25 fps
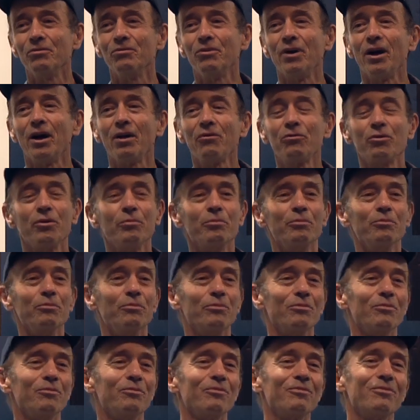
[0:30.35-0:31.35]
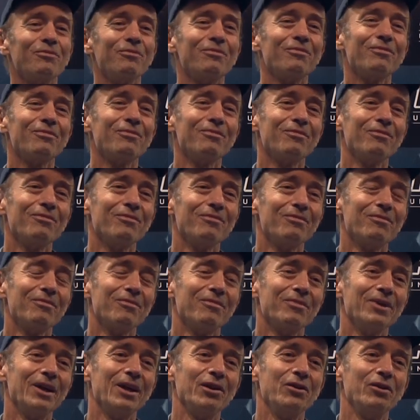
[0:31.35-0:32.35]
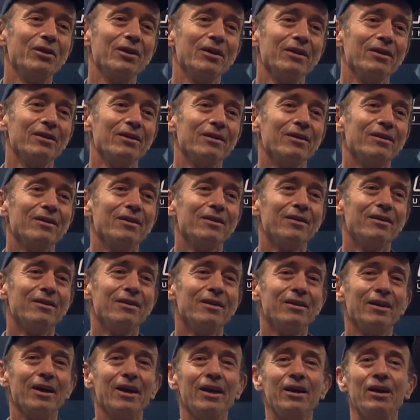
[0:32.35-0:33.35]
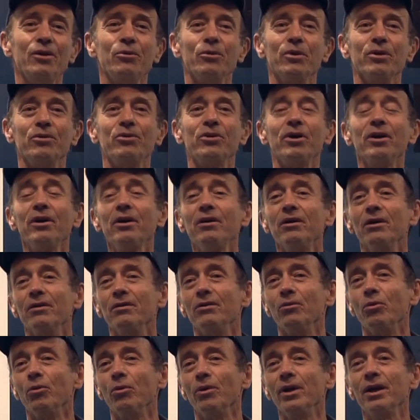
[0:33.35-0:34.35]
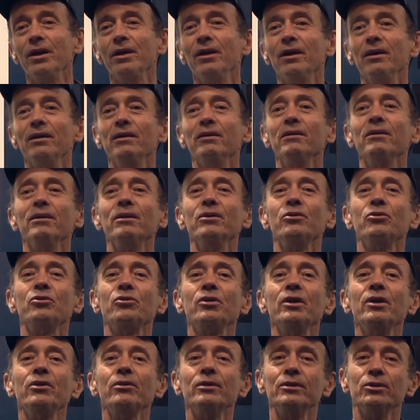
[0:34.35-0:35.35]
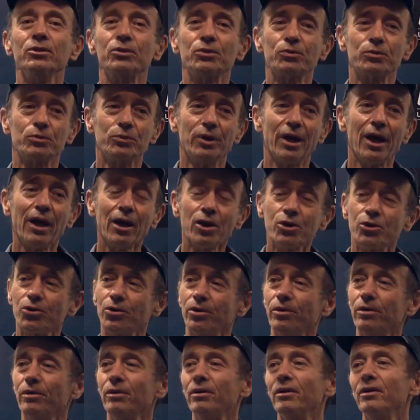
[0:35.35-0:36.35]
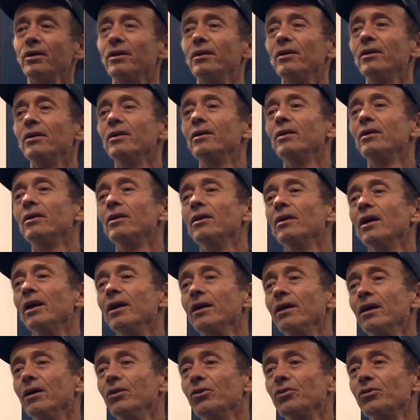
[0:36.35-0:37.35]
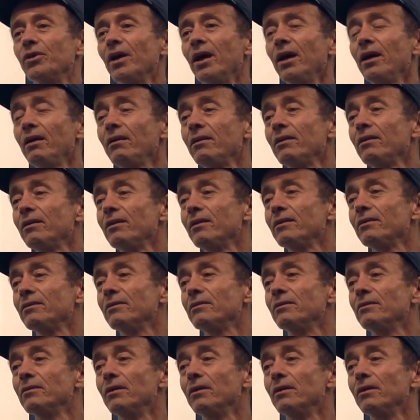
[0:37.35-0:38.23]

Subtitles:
far from getting any return or any serious reaction against that,